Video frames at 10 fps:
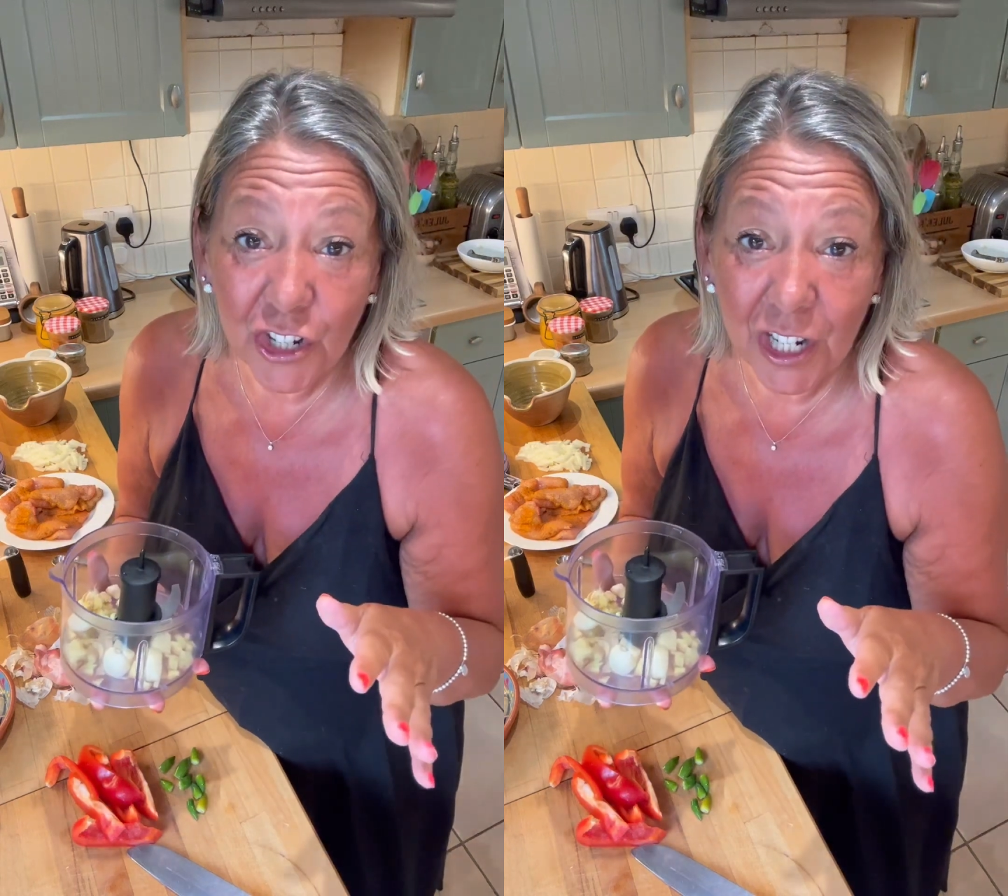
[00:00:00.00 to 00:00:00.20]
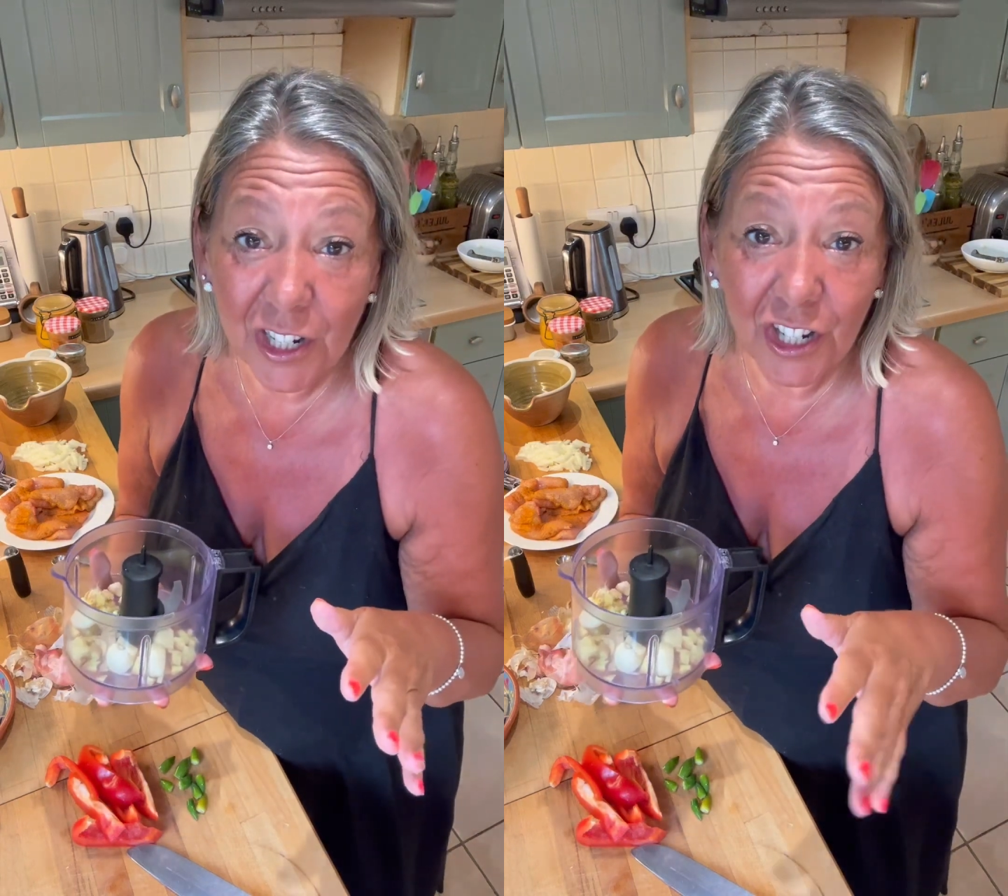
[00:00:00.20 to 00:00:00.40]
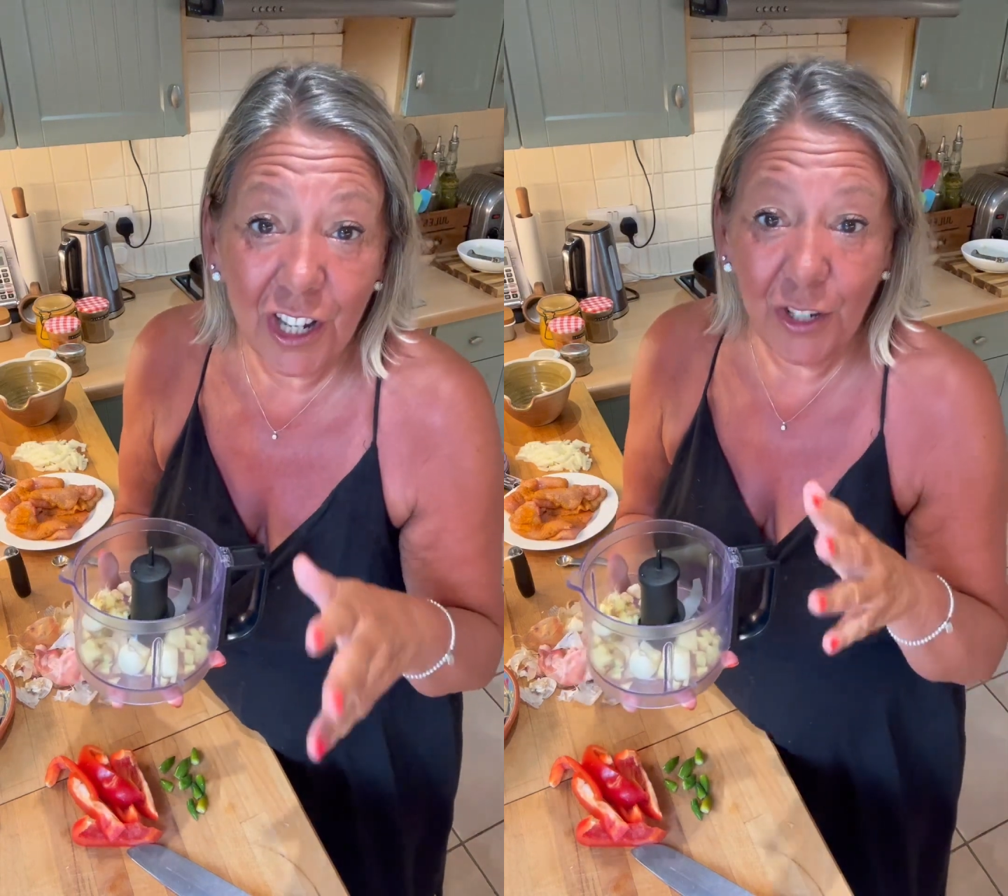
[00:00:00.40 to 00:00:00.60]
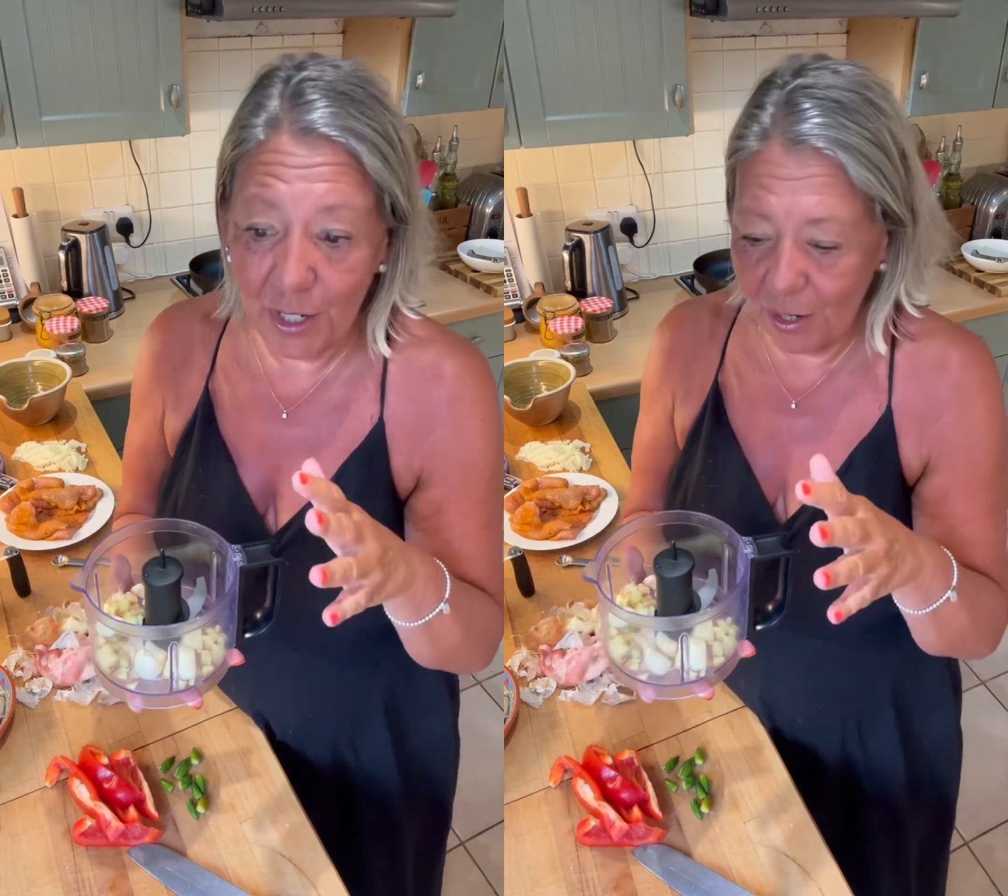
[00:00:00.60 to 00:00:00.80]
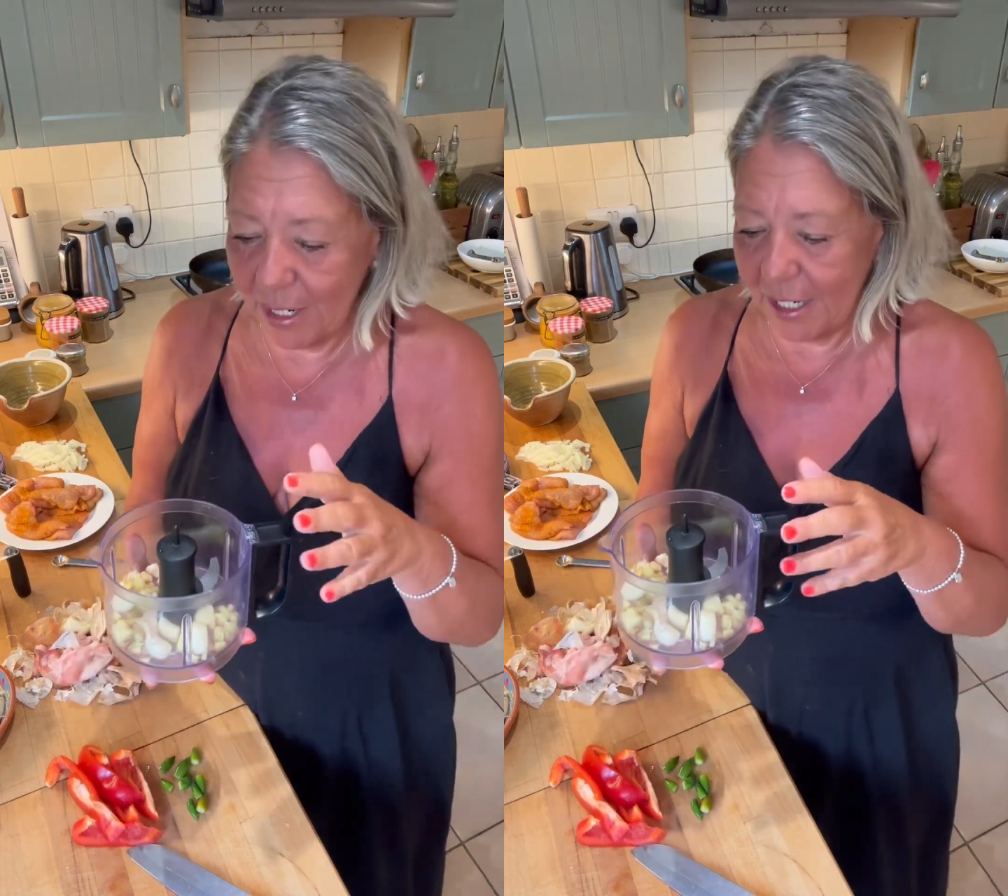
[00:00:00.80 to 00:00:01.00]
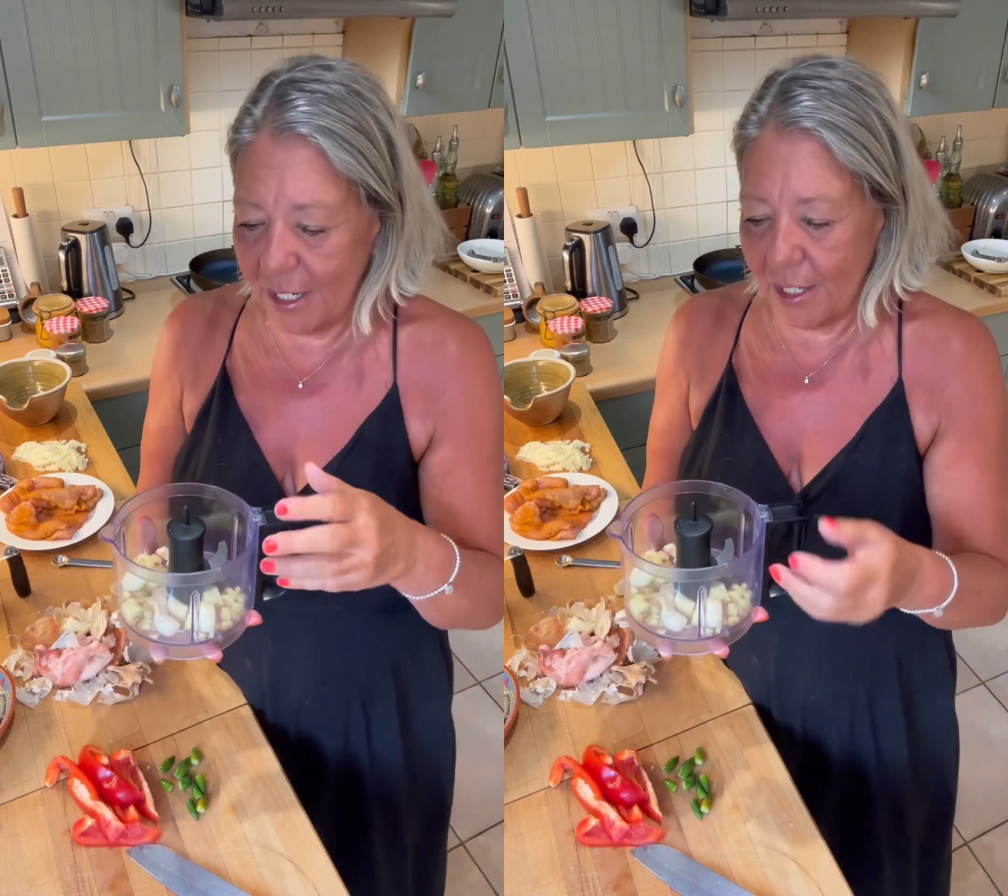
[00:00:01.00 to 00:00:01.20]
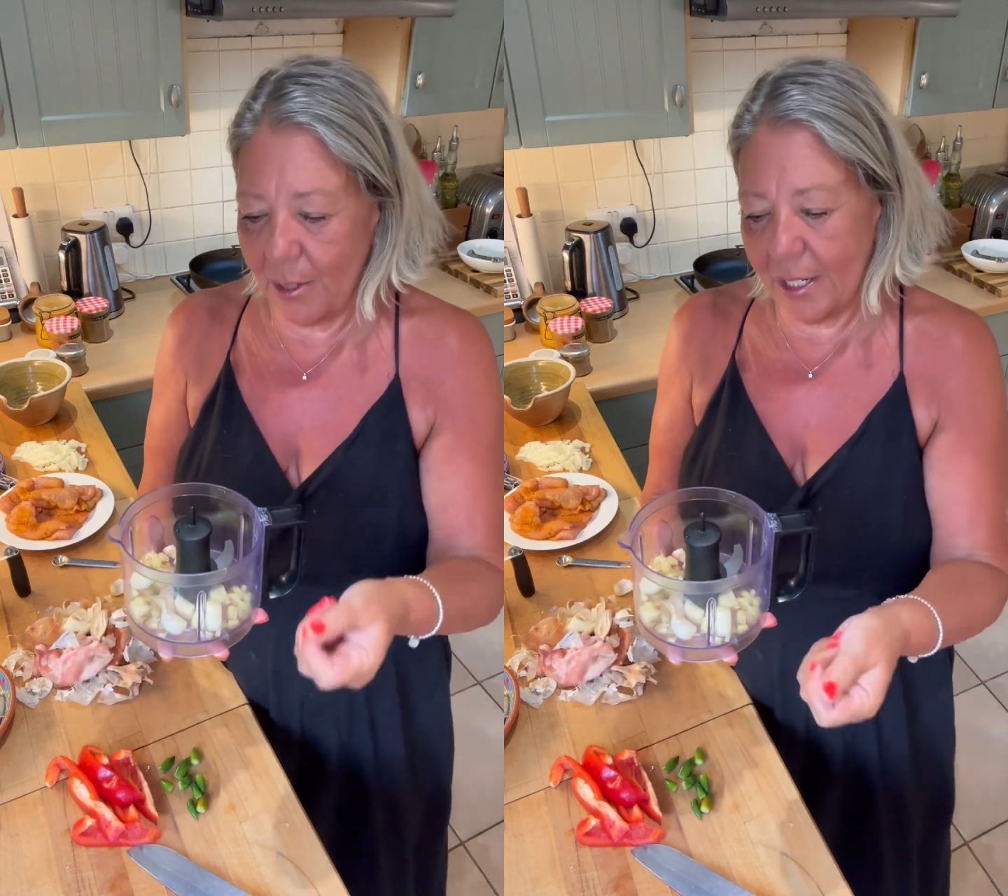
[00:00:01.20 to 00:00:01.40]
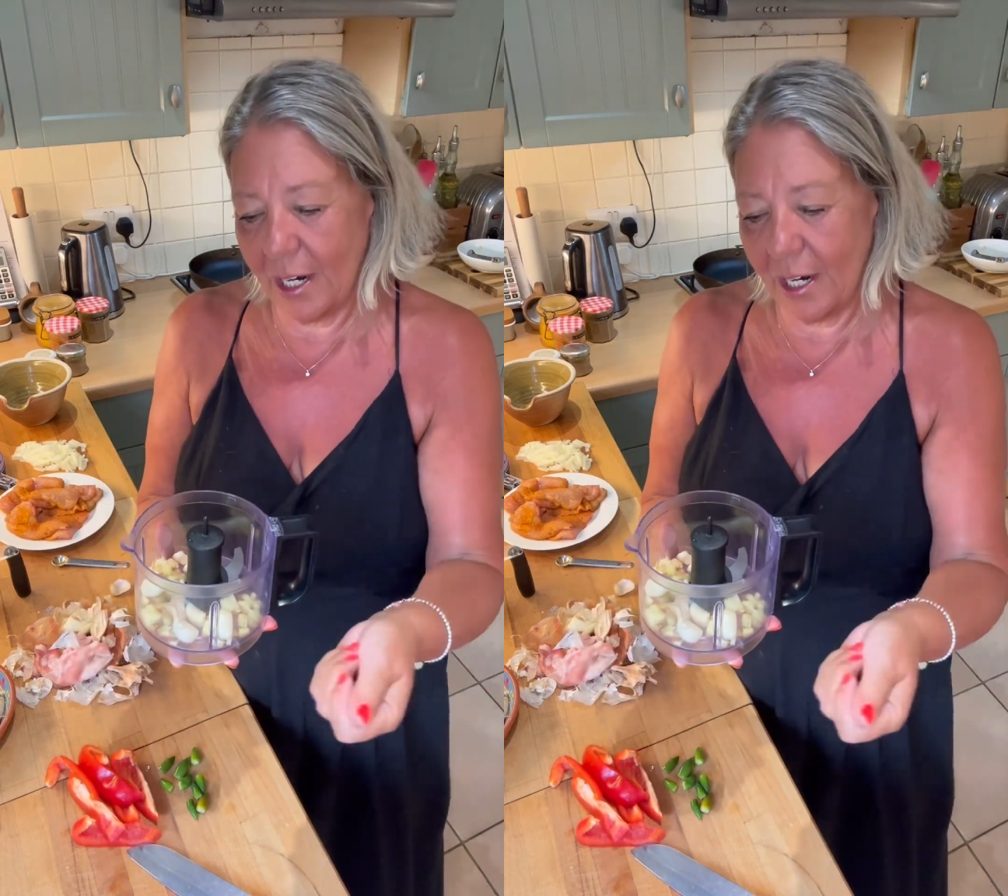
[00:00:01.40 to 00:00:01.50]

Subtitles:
ginger, you don't need to do it,